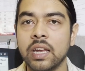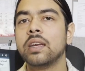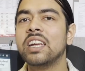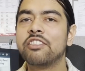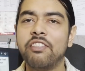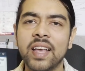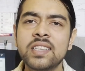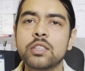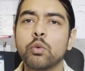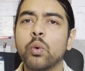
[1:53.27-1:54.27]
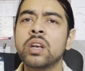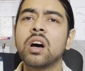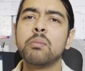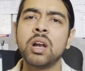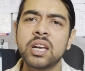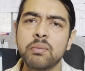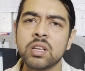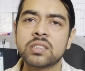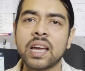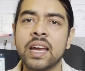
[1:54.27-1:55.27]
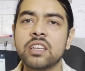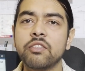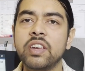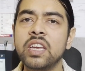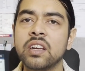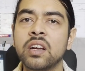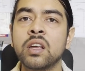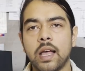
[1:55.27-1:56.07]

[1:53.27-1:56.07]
It fails when a multiples kind of error,